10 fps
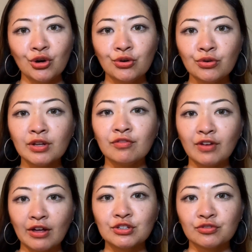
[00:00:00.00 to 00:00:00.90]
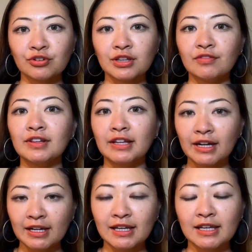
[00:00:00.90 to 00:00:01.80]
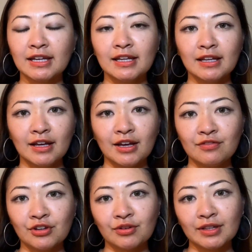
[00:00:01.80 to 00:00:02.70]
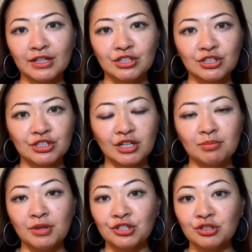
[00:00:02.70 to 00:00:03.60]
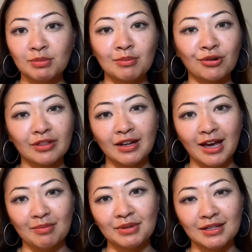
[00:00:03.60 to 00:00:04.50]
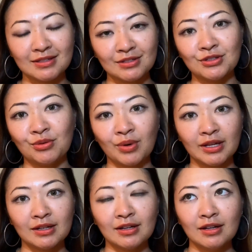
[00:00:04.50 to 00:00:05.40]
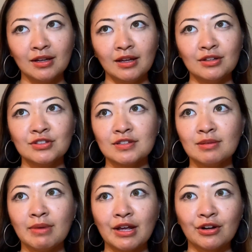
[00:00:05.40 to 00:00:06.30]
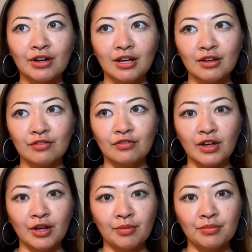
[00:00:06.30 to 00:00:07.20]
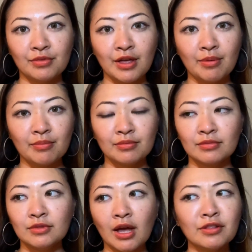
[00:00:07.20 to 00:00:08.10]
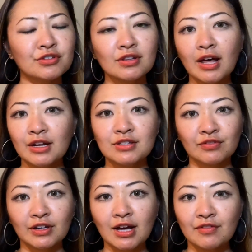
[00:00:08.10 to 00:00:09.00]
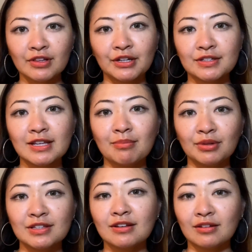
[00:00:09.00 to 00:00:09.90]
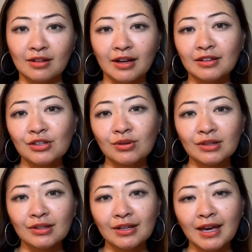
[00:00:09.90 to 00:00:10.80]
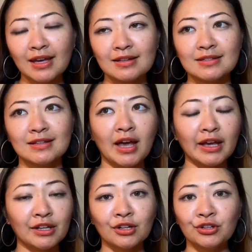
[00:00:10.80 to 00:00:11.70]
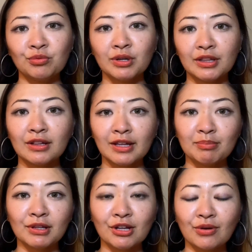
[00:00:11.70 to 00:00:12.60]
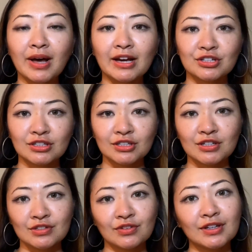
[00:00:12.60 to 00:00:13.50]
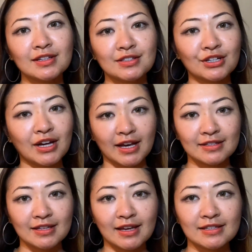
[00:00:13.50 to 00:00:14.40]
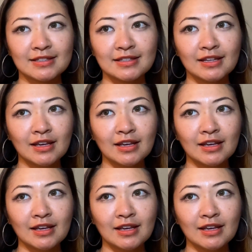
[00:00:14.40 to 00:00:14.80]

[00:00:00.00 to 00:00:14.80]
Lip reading: who can vouch for the validity of your relationship. They should be more than happy to do one. It's just a matter of them. And there's a lot of different cover letter templates online that you can look at. I can include one in the link below, actually, just for easier access.